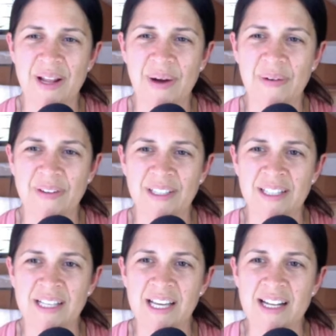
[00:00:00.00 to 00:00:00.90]
oh no.
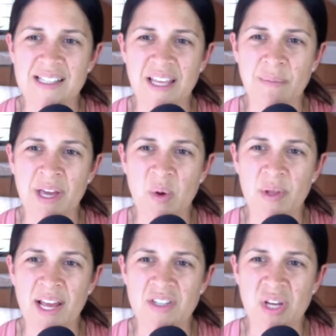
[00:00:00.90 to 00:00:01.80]
He doesn't like my
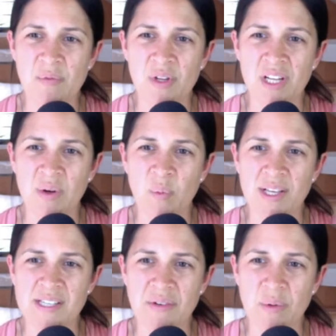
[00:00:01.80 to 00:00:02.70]
help and acts shameful at night and
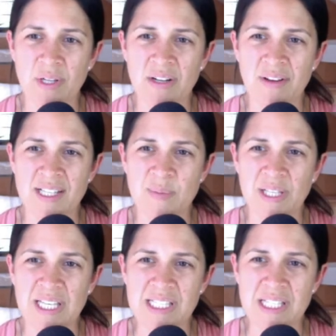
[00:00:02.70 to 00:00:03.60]
wakes everyone. Advice,
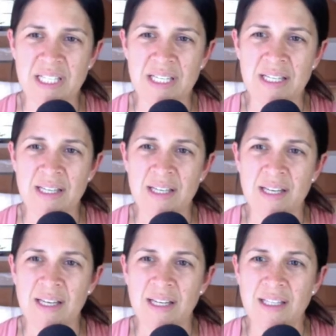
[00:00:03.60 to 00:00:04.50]
please.
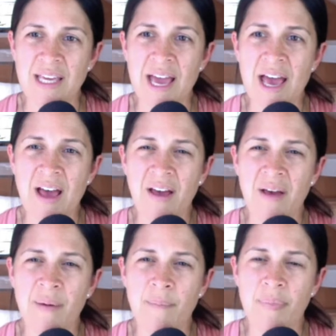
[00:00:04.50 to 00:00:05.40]
Yeah,
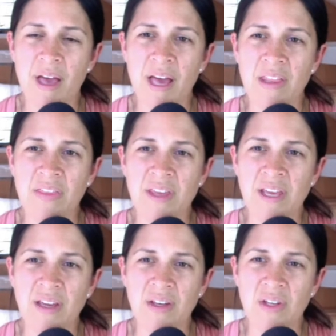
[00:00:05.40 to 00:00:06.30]
um, I
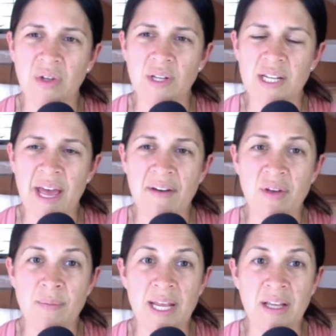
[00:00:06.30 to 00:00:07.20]
think you need to
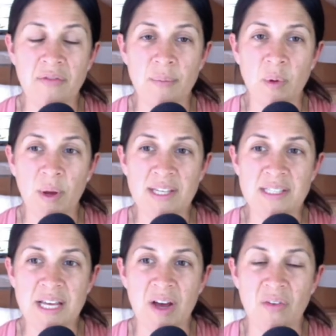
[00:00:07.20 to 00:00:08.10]
have him naked from the
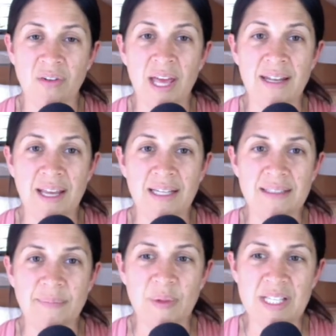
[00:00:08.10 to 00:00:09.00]
waist down at
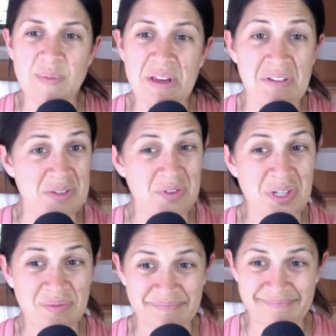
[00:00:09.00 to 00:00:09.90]
night. That's my advice
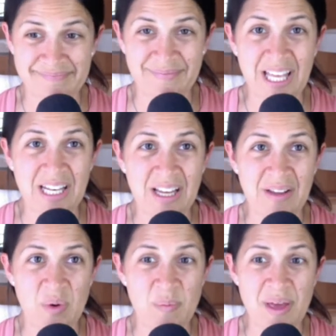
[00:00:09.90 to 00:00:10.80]
for you. And
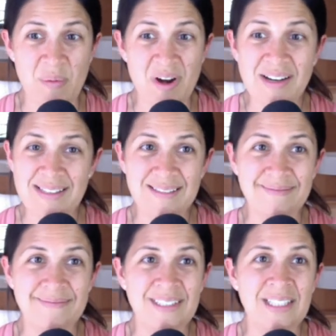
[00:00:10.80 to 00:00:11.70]
I hope that works